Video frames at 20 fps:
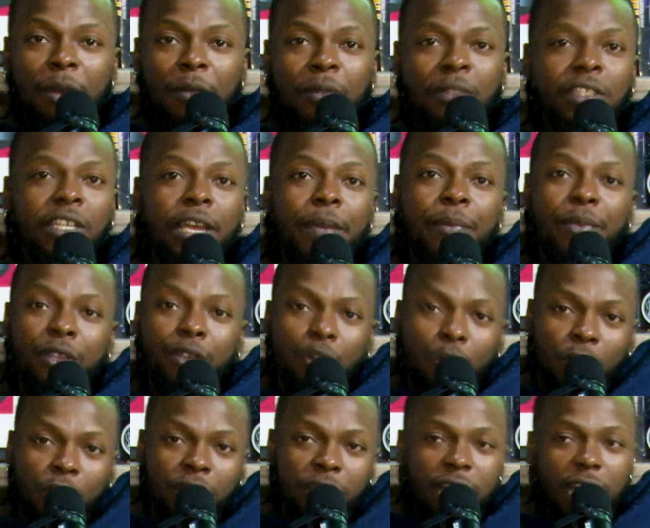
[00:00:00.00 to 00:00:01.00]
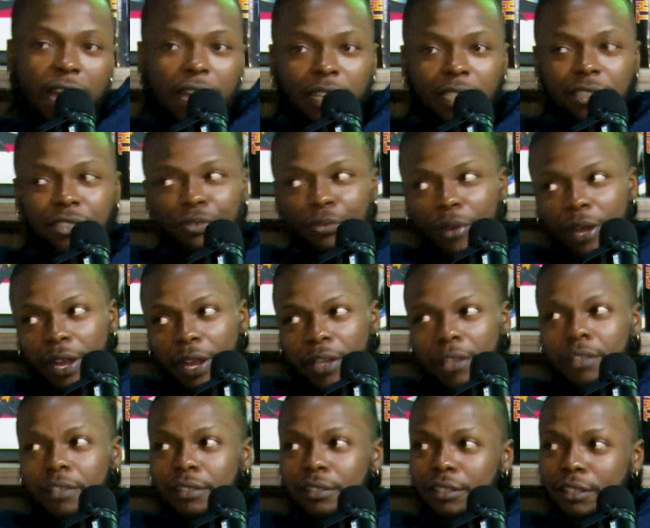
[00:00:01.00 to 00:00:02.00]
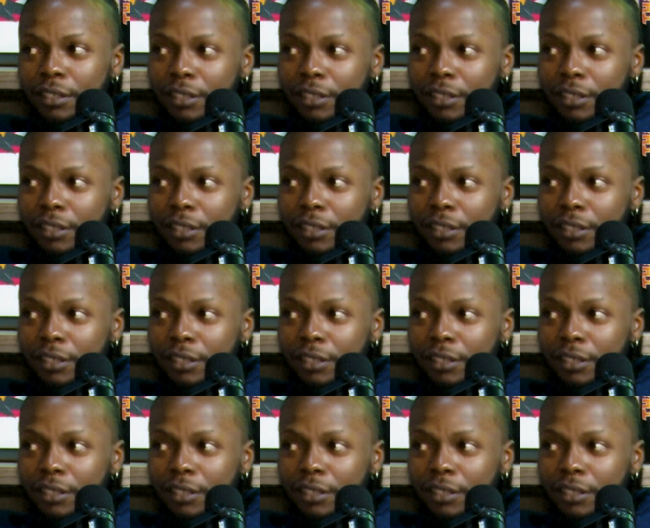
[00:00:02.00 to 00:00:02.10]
I've been typing Hot Ice, Red,